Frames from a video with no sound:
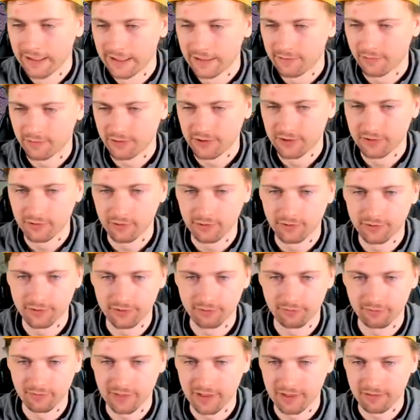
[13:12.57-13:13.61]
It wasn't also
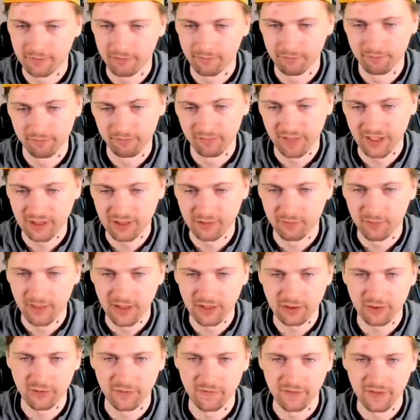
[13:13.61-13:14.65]
that
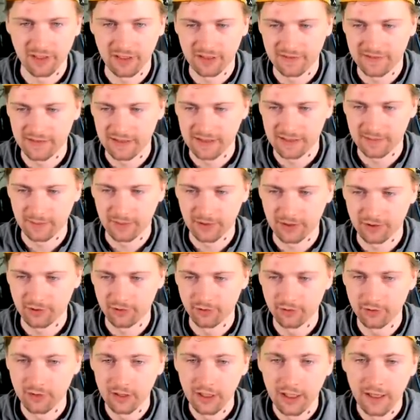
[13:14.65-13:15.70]
much of like an
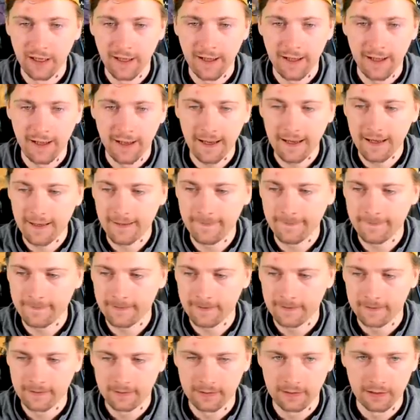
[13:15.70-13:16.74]
expansion. And
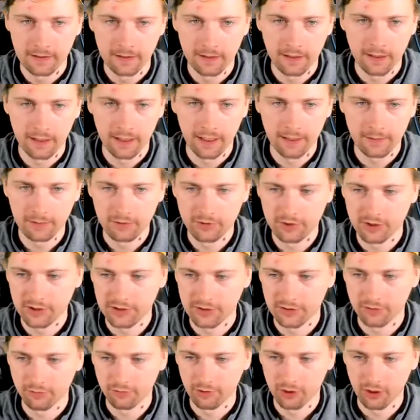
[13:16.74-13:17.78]
I'm
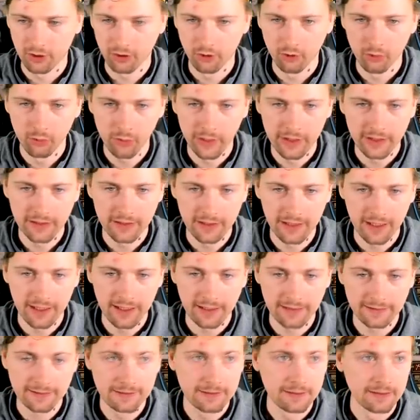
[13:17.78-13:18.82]
just gonna go and
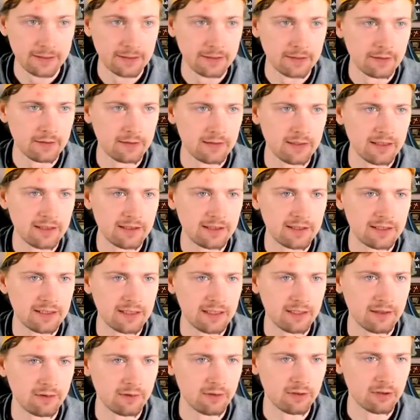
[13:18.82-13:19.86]
add, let's see
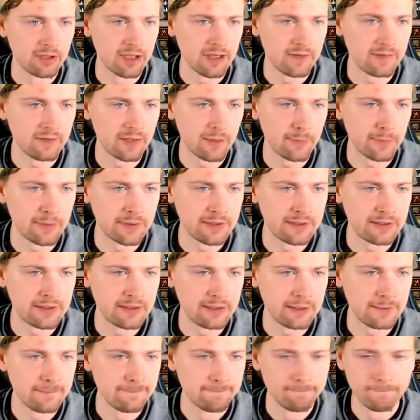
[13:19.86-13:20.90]
our GAF
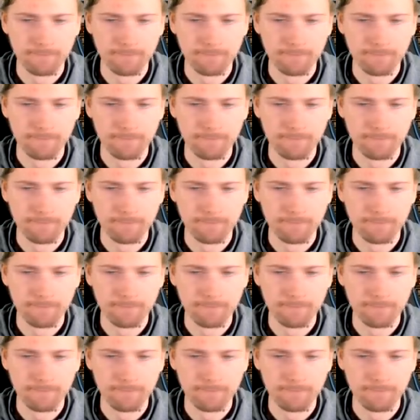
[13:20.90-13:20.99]
capacity.